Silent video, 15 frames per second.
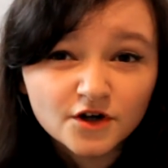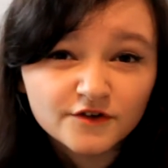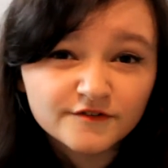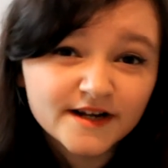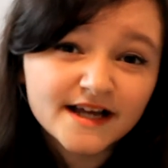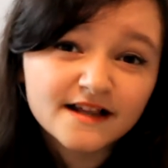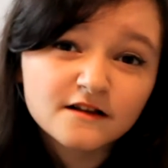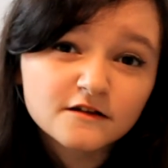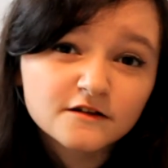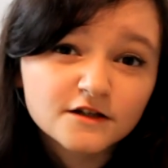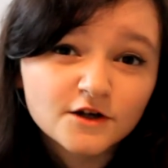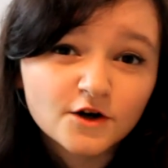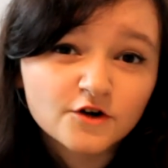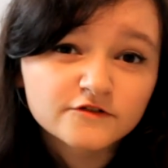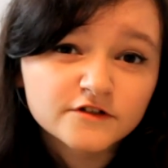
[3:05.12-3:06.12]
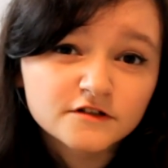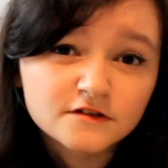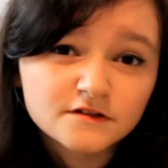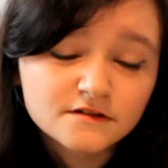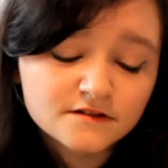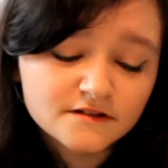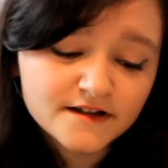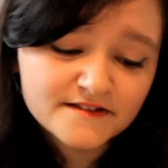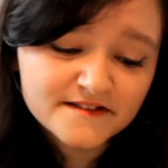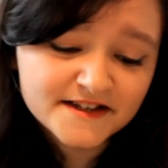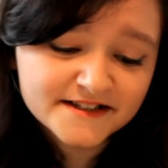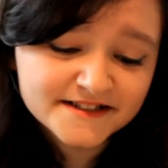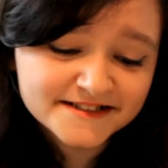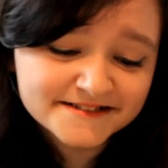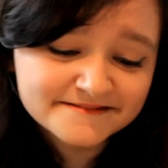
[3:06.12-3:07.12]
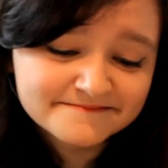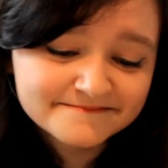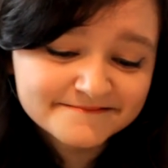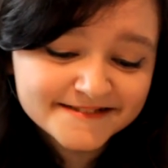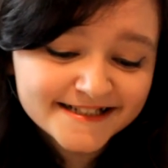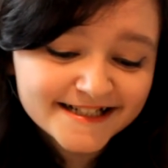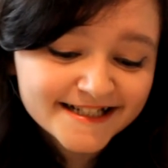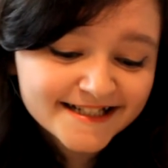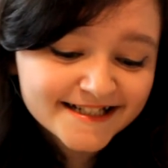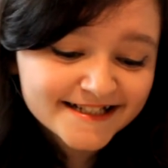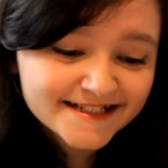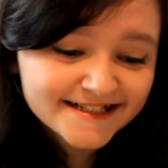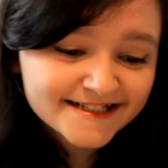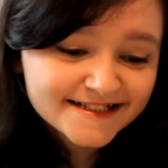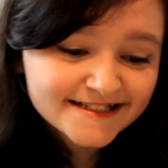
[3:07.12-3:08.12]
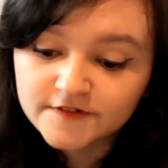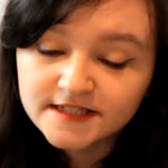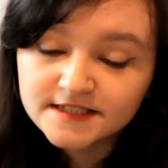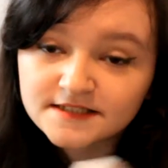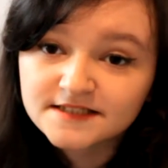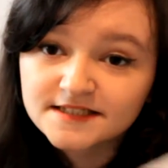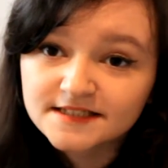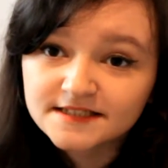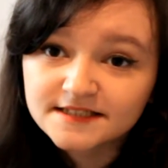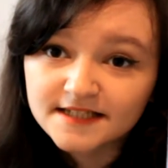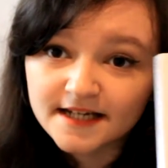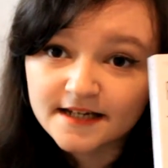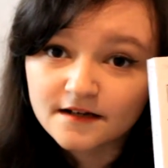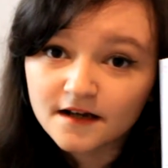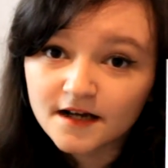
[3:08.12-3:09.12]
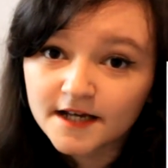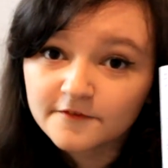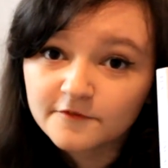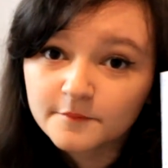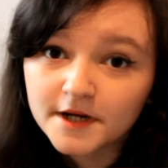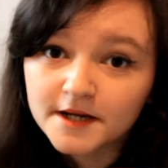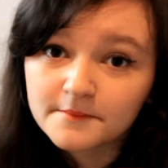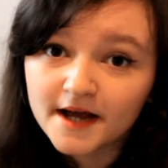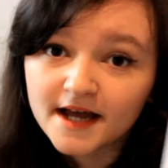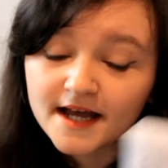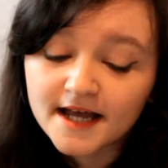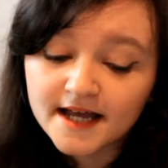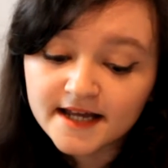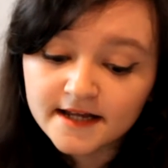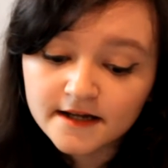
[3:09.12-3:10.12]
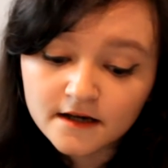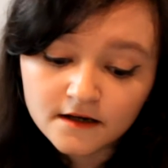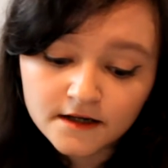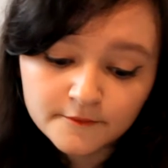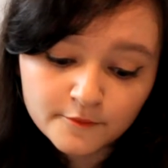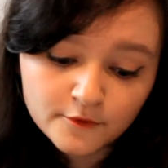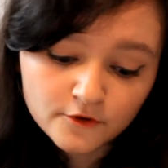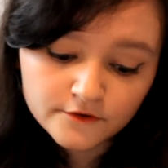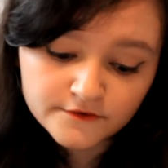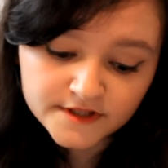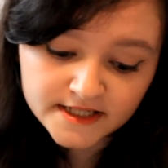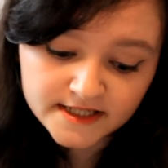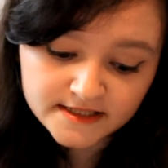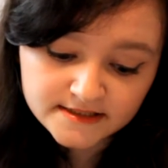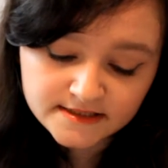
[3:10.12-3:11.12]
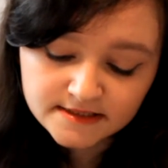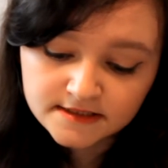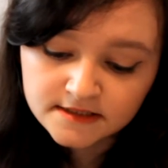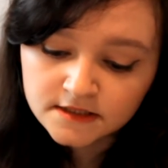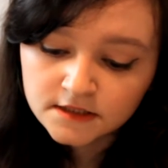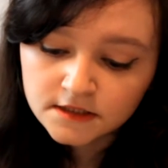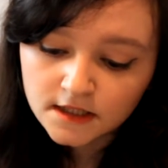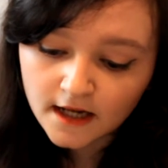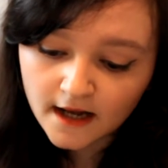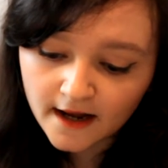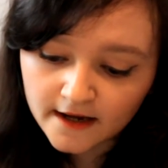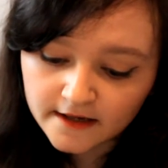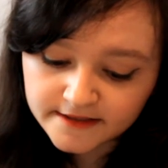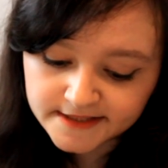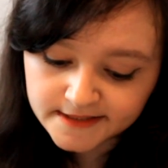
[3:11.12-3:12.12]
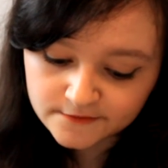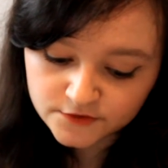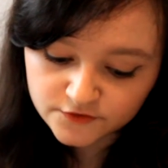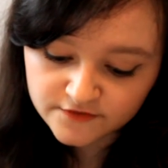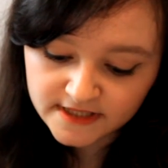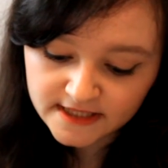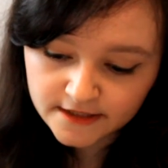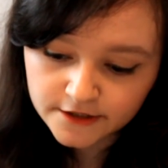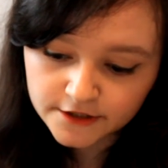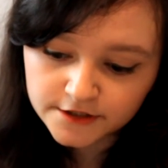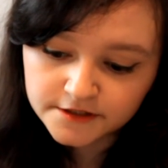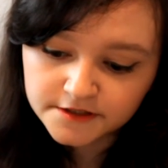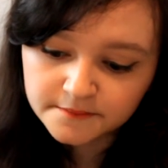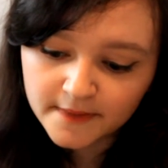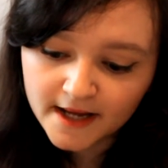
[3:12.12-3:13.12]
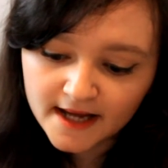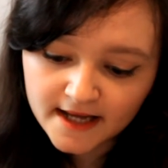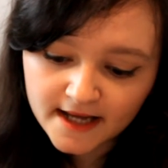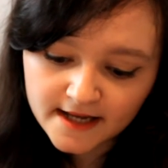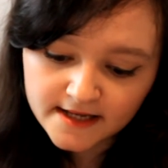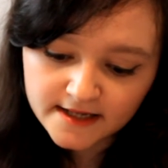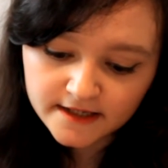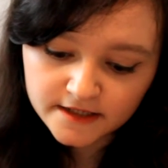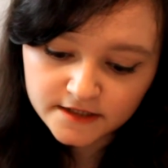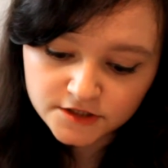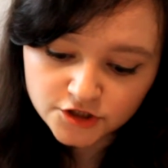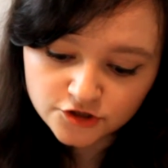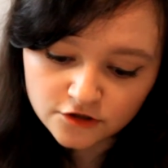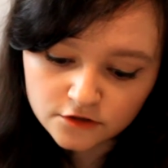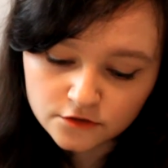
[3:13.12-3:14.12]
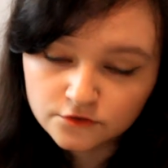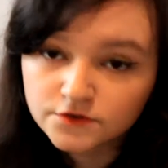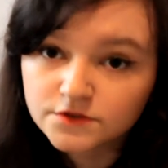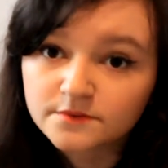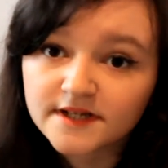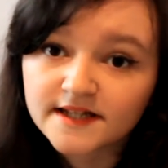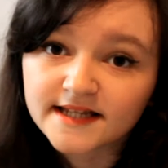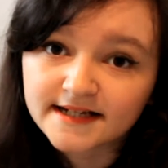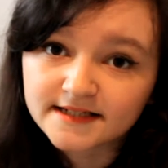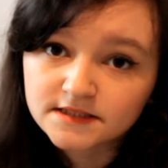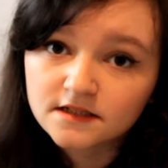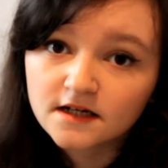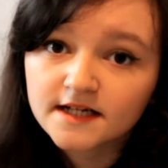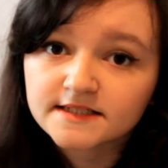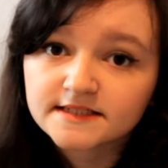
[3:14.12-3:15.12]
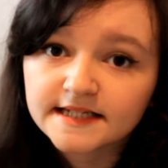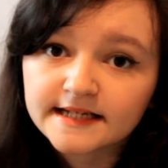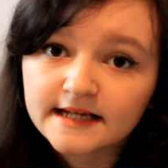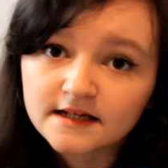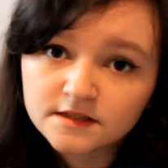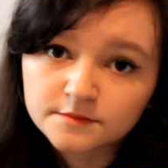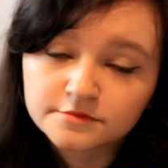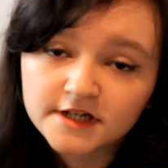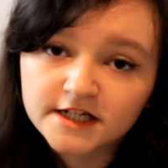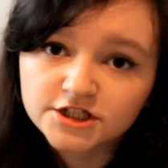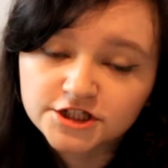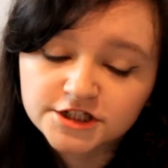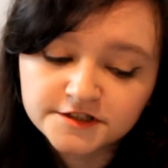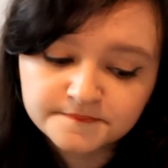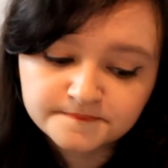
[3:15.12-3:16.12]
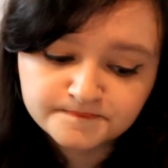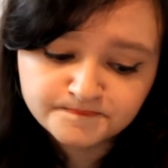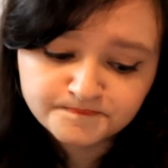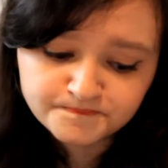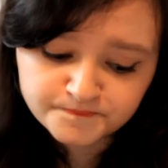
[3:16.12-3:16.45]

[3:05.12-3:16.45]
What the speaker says: Coral, I think. Reasons to Stay Alive by Matt Haig. I bought this and it was really good. Matt Haig struggles with anxiety and depression